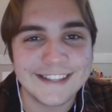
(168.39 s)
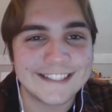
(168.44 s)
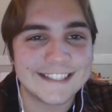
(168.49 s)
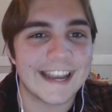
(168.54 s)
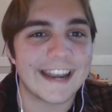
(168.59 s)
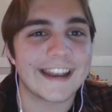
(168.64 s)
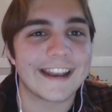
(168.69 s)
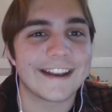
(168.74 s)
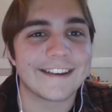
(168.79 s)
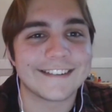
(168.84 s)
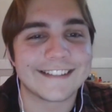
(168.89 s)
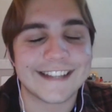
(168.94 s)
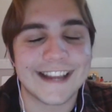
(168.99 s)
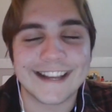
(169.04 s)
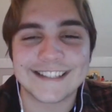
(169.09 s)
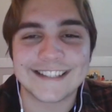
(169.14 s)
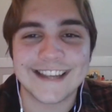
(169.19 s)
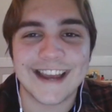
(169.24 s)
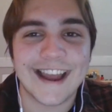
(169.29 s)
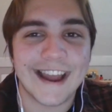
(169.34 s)
Like, he wasn't
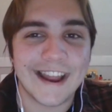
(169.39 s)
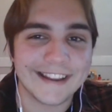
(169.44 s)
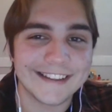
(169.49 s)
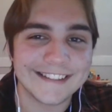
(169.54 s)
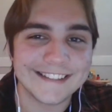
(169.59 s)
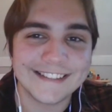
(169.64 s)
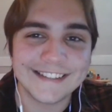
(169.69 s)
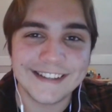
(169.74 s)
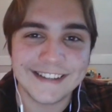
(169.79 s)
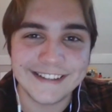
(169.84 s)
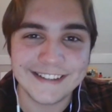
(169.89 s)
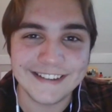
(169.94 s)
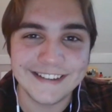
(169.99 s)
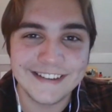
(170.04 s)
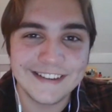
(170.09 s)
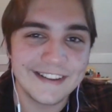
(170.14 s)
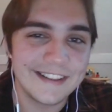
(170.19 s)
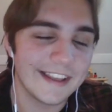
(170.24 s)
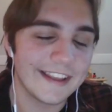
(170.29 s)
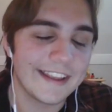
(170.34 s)
straight up saying
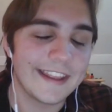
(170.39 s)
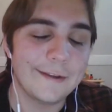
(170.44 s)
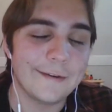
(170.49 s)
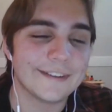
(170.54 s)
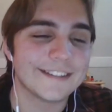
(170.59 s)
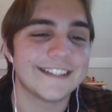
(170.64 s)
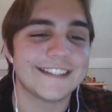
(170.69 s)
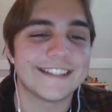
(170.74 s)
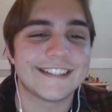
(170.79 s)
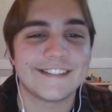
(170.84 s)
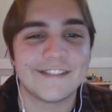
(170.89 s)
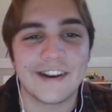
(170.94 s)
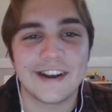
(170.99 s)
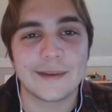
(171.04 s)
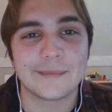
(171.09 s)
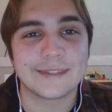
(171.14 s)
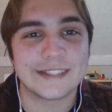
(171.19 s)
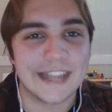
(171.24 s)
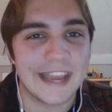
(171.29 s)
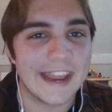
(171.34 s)
McDaniels is Scottie Pippen,
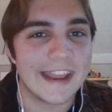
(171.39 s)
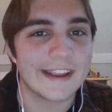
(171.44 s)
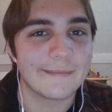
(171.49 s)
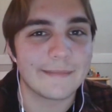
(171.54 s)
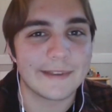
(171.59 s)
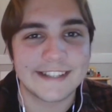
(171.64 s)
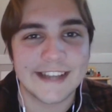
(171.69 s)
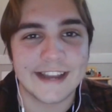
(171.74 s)
but he was saying,